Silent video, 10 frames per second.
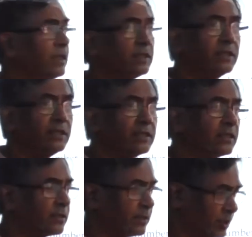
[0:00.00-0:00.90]
is
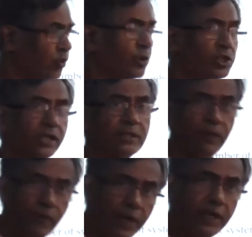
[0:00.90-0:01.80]
theoreticians'
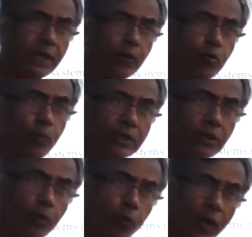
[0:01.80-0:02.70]
favorite, and we do much
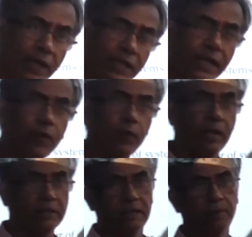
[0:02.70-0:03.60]
of our work in the canonical
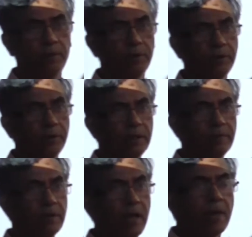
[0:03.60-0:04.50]
ensemble.
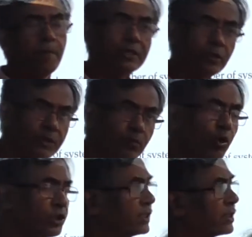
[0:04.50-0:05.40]
Even much of
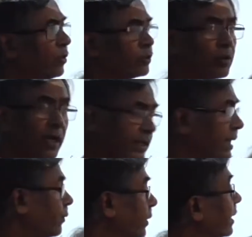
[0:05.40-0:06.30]
simulations are also done in
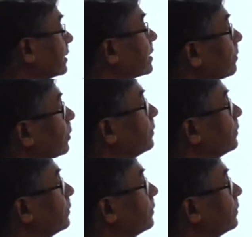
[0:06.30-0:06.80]
canonical ensemble.